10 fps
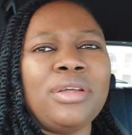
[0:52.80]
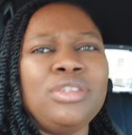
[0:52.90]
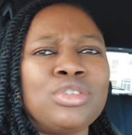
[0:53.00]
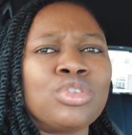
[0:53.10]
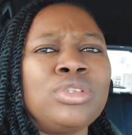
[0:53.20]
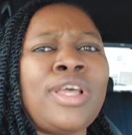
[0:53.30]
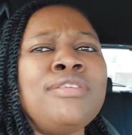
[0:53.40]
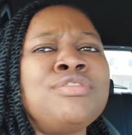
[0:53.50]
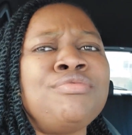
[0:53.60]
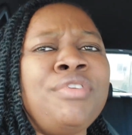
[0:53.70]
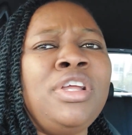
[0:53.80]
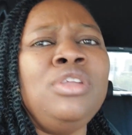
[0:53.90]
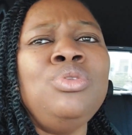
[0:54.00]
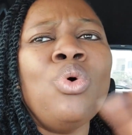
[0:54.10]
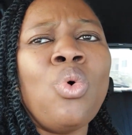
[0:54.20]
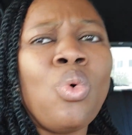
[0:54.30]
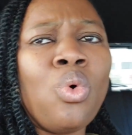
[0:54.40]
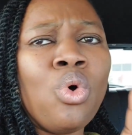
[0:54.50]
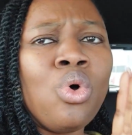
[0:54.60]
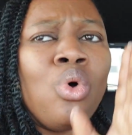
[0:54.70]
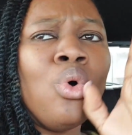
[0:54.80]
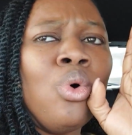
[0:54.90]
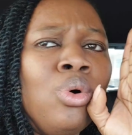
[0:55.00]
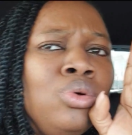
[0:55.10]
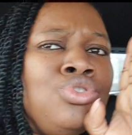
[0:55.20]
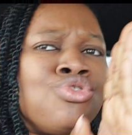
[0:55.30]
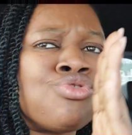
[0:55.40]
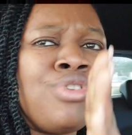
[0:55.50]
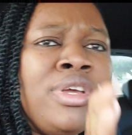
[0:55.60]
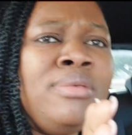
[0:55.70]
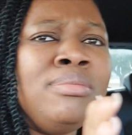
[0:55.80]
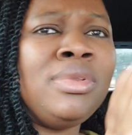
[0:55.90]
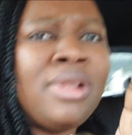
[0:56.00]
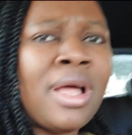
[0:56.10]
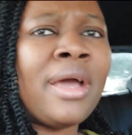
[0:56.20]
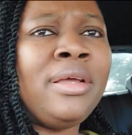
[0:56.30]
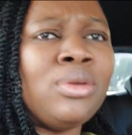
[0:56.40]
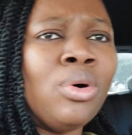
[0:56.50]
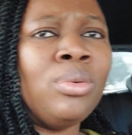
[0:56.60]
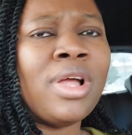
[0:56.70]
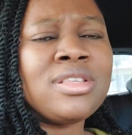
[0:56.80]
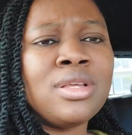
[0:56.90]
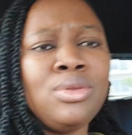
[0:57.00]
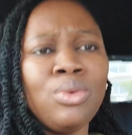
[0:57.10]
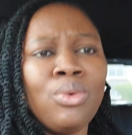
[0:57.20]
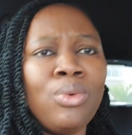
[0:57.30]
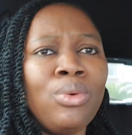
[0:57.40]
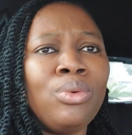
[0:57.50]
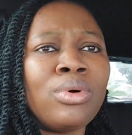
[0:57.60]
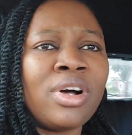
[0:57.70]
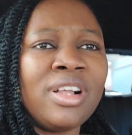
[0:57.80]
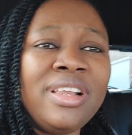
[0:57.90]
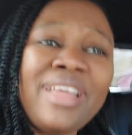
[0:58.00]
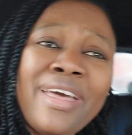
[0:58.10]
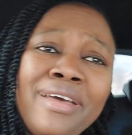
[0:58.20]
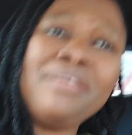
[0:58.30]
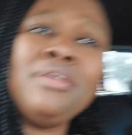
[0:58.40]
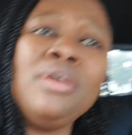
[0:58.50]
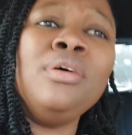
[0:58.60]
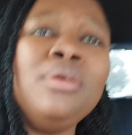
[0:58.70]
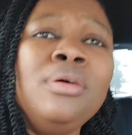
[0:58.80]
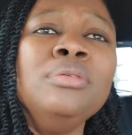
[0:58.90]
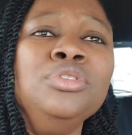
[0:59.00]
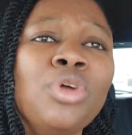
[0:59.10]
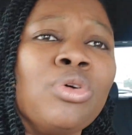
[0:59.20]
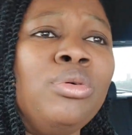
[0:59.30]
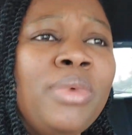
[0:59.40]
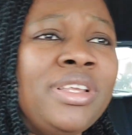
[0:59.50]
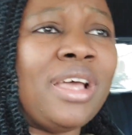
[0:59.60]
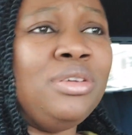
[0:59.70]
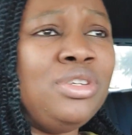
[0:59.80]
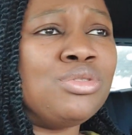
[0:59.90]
So there's really no streamlined, or let's say no clear document that you need